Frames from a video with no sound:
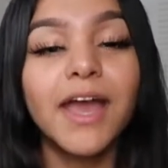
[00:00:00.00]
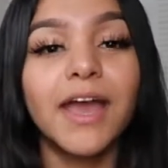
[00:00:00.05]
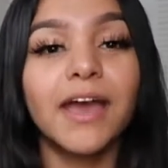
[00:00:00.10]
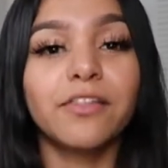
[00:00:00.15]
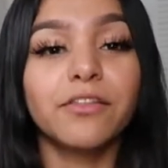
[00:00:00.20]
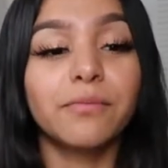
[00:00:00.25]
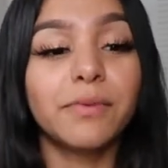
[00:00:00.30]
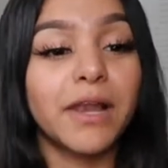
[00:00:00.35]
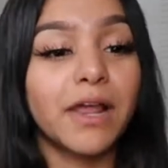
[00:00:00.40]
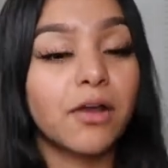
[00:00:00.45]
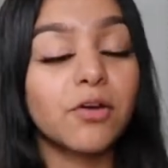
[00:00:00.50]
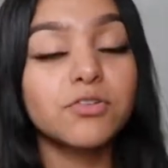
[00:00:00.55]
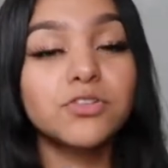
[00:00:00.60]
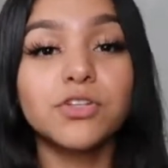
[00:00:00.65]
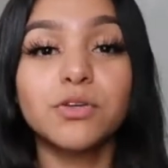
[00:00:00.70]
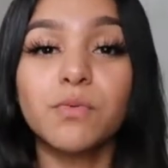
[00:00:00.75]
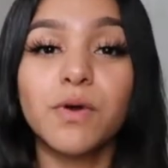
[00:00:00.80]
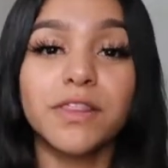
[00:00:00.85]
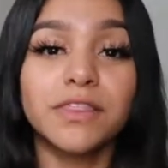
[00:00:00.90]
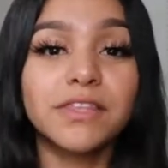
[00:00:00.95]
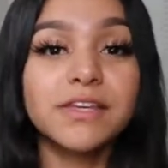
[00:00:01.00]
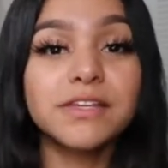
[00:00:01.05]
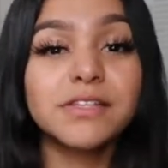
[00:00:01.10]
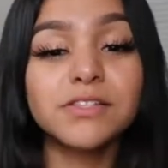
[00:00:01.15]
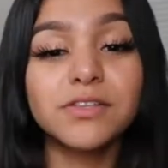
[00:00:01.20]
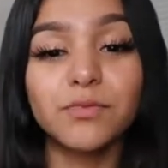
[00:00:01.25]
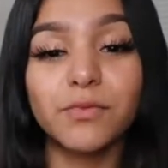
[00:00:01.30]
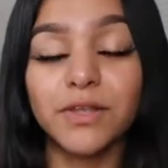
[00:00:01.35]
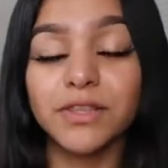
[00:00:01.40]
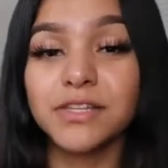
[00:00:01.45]
and they'll be like, oh, do you want
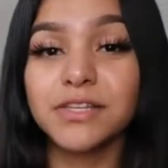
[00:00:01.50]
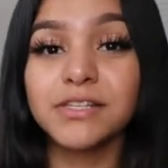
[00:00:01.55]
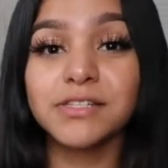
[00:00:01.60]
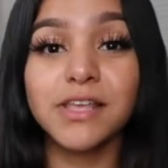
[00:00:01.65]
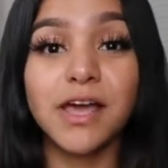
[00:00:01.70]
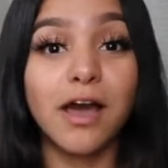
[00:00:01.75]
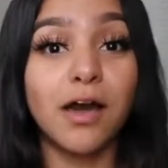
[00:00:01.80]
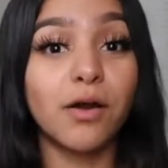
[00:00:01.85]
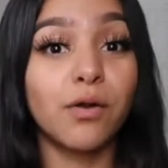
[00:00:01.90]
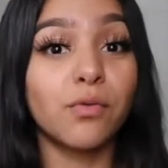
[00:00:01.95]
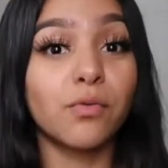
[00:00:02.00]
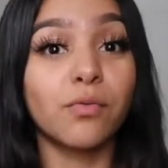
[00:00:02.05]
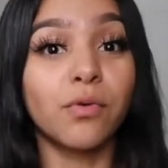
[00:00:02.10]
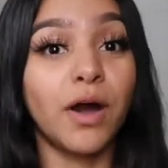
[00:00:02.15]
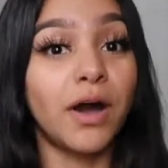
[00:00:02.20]
this, you want this, how